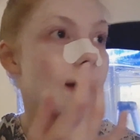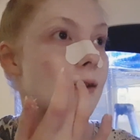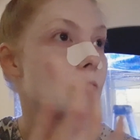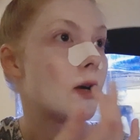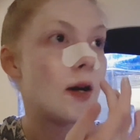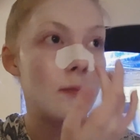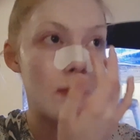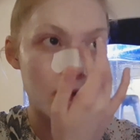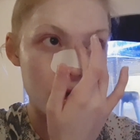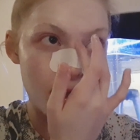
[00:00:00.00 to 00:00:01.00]
That's why I'm
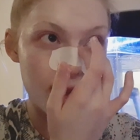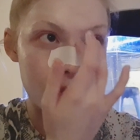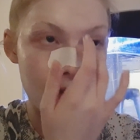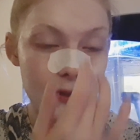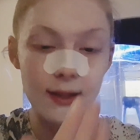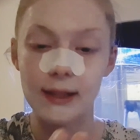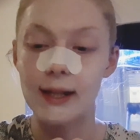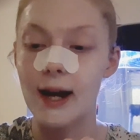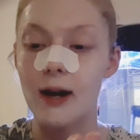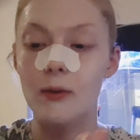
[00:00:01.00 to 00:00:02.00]
multitasking
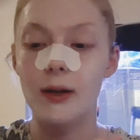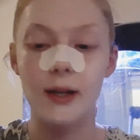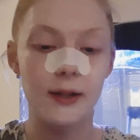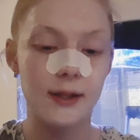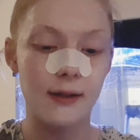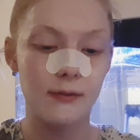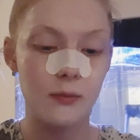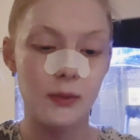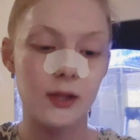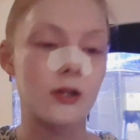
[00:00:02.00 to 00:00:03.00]
now and having
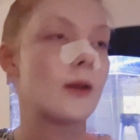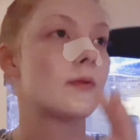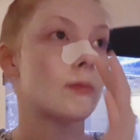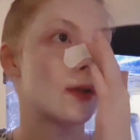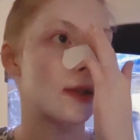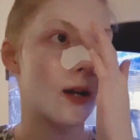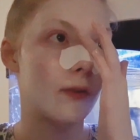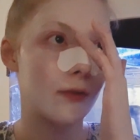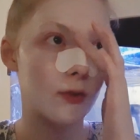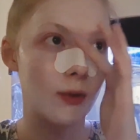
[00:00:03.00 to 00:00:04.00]
a bit of time to
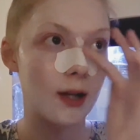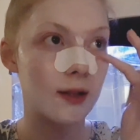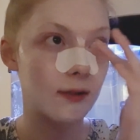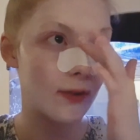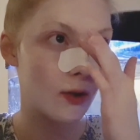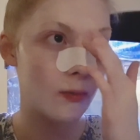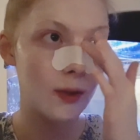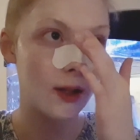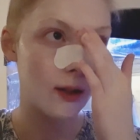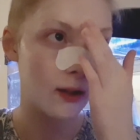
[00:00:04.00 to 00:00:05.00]
myself as well as filming.